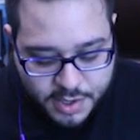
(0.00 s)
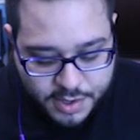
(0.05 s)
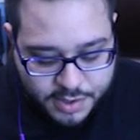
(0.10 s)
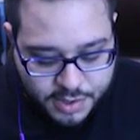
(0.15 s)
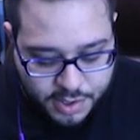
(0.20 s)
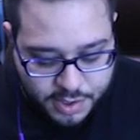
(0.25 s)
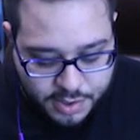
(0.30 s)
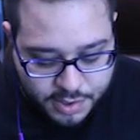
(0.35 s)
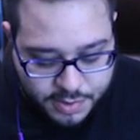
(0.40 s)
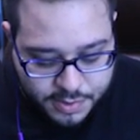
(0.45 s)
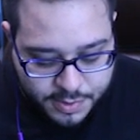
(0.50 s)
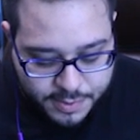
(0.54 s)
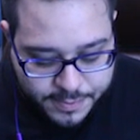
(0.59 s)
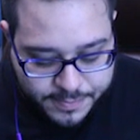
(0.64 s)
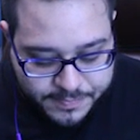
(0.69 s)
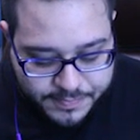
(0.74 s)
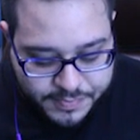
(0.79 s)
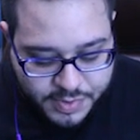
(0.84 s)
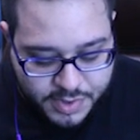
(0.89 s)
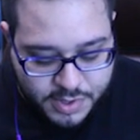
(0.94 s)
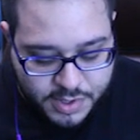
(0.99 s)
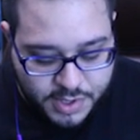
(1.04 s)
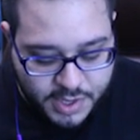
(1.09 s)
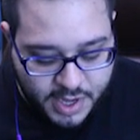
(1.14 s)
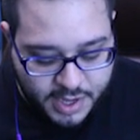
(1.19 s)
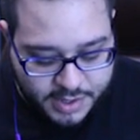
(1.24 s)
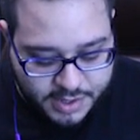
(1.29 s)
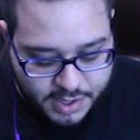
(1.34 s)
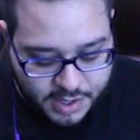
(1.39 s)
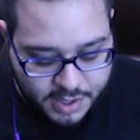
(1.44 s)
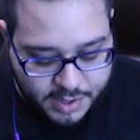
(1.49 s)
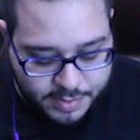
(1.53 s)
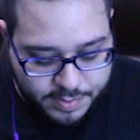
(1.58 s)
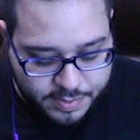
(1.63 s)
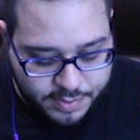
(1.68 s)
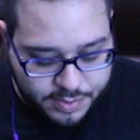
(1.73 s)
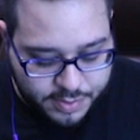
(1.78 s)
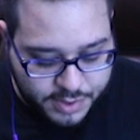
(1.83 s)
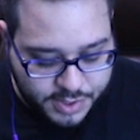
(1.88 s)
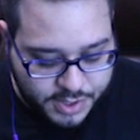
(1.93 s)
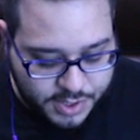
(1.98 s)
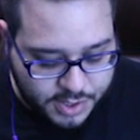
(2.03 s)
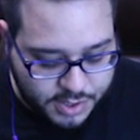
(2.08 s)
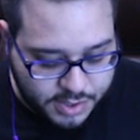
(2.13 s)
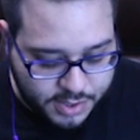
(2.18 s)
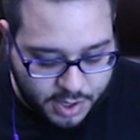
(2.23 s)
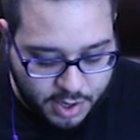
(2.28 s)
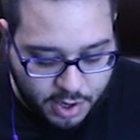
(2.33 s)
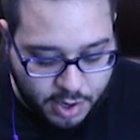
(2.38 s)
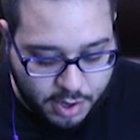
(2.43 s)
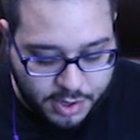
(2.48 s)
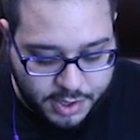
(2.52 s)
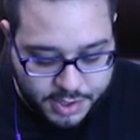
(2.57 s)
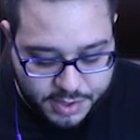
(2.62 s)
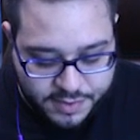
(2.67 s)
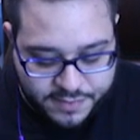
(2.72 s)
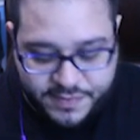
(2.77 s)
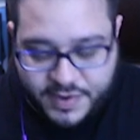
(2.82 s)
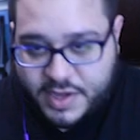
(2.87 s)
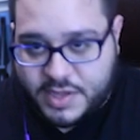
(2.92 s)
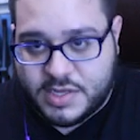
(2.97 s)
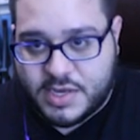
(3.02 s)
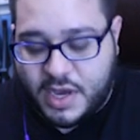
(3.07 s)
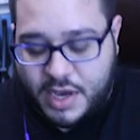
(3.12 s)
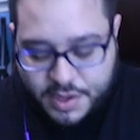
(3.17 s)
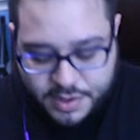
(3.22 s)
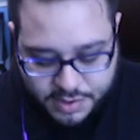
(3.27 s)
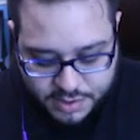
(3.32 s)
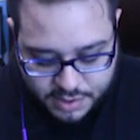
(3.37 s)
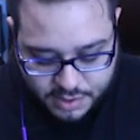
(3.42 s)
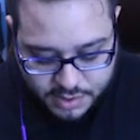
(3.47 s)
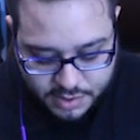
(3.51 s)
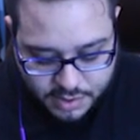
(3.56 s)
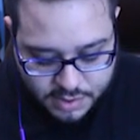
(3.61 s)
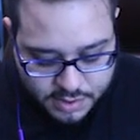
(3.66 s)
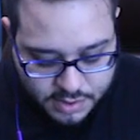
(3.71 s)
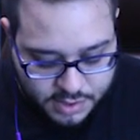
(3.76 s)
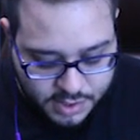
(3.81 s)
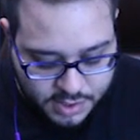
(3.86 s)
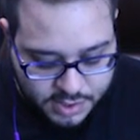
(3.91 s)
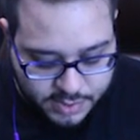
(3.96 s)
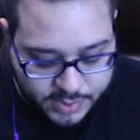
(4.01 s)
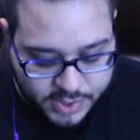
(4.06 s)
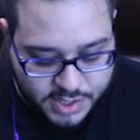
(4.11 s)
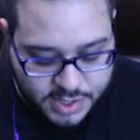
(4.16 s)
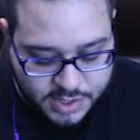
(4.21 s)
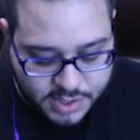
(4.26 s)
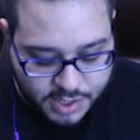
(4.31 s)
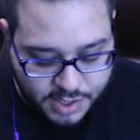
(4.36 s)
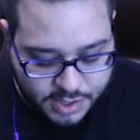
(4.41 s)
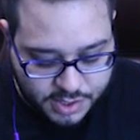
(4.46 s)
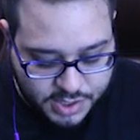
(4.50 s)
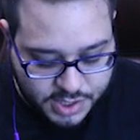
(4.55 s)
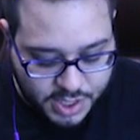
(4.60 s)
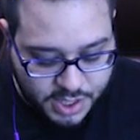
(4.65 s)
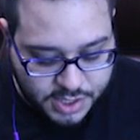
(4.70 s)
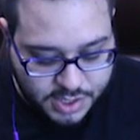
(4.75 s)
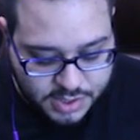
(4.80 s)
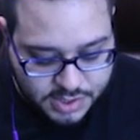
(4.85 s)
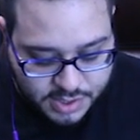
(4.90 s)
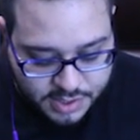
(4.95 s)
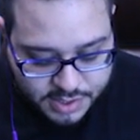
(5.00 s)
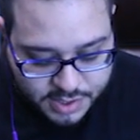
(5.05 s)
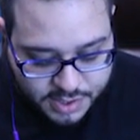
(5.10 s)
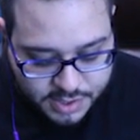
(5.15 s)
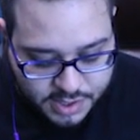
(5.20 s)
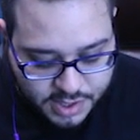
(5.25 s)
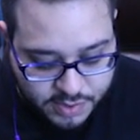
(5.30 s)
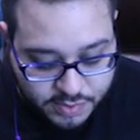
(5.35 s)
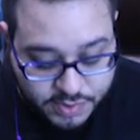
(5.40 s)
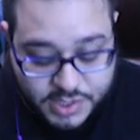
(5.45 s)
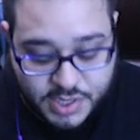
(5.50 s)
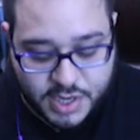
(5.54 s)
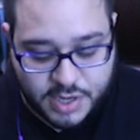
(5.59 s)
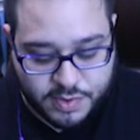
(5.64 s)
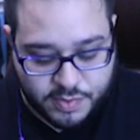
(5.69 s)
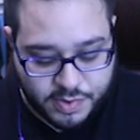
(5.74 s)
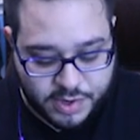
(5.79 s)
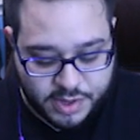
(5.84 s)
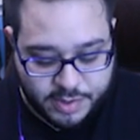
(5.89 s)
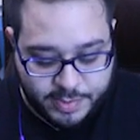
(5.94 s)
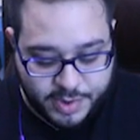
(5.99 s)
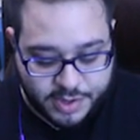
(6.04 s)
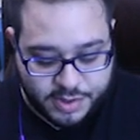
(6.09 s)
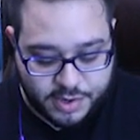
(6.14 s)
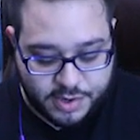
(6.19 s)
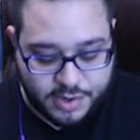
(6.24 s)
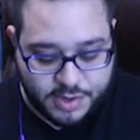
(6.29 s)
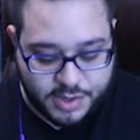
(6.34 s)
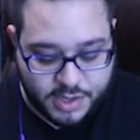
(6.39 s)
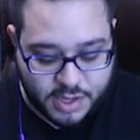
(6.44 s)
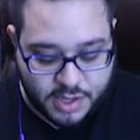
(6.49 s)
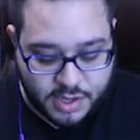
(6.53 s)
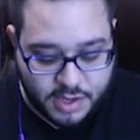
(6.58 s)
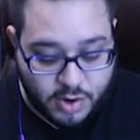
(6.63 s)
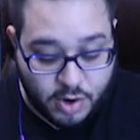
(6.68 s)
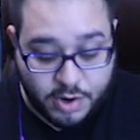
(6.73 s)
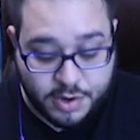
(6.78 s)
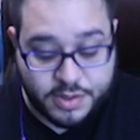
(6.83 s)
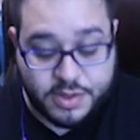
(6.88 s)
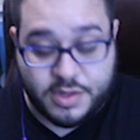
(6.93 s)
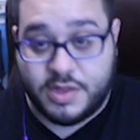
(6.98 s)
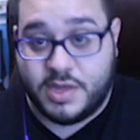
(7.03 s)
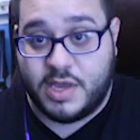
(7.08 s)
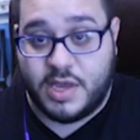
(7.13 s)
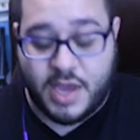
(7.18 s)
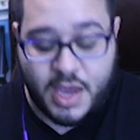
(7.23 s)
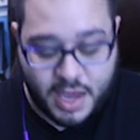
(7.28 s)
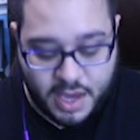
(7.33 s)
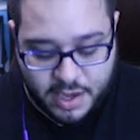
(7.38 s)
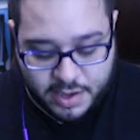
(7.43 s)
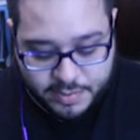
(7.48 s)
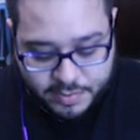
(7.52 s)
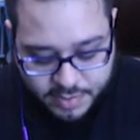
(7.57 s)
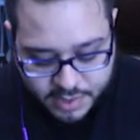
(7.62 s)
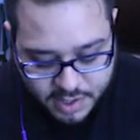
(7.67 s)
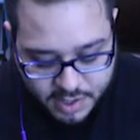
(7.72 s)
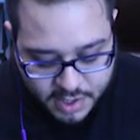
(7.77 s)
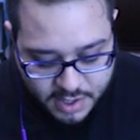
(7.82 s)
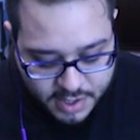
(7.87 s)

So, you got them, which their art is fantastic. Not to mention the exchange into 16, which he has one of the best arts in the game.